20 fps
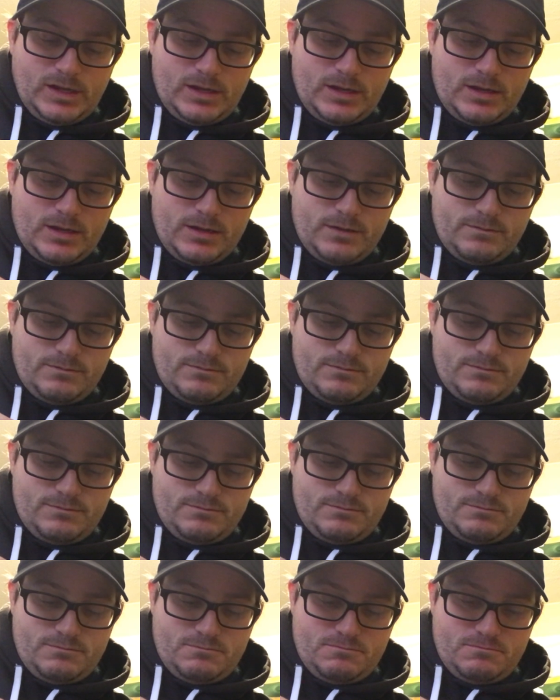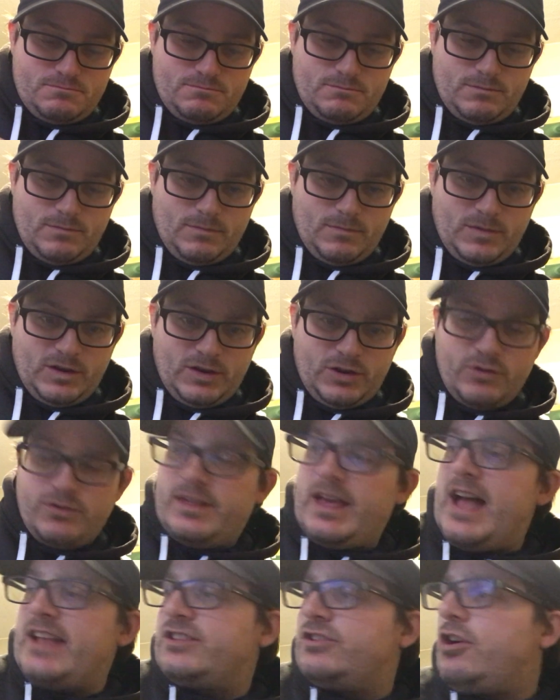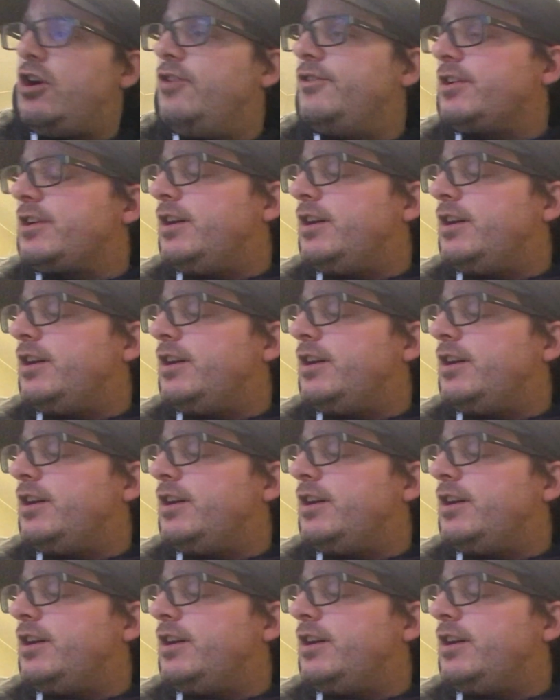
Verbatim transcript: Um, so that's all